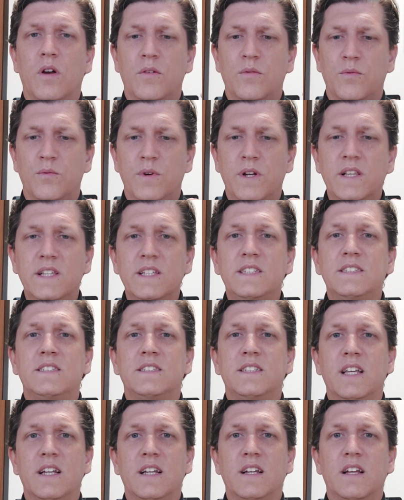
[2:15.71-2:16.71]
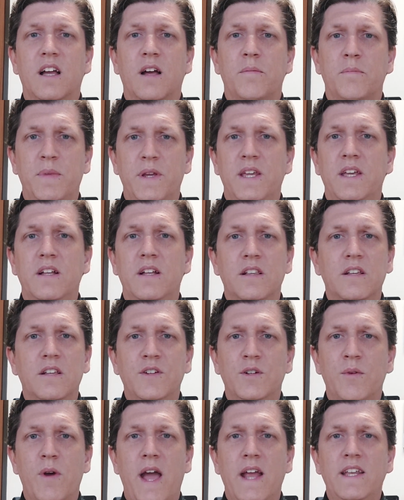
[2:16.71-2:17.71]
realistic appeal of
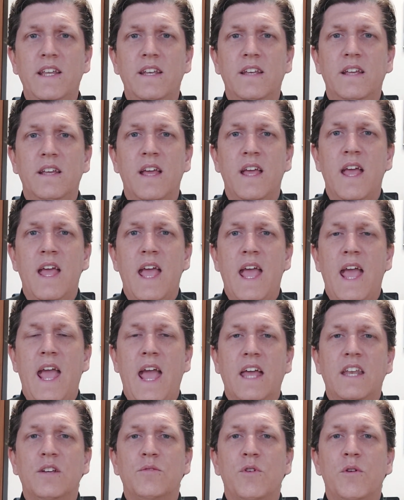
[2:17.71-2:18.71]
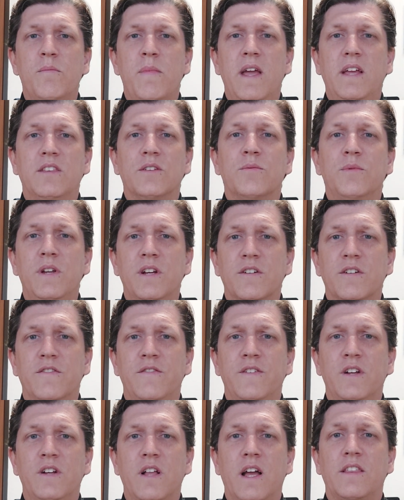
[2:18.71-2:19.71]
your writing, and it will make the reader
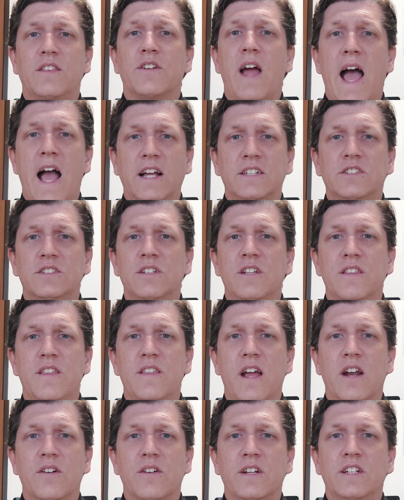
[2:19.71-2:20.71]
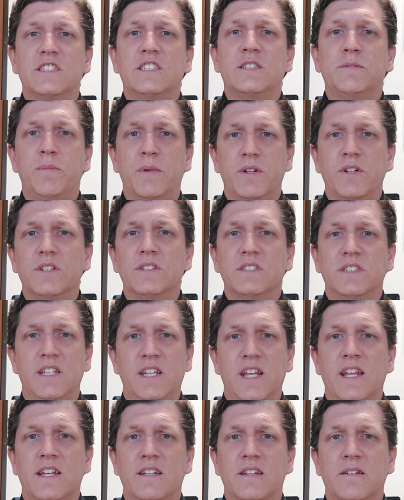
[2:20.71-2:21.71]
feel like they're actually there
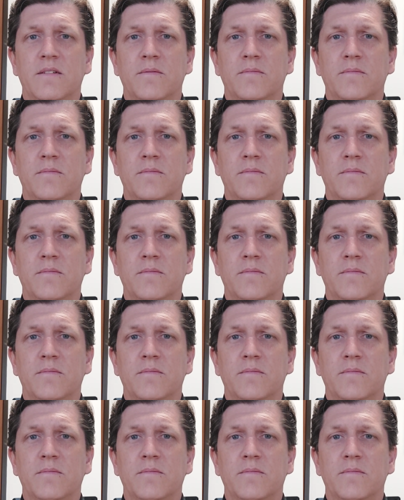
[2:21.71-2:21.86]
experiencing it.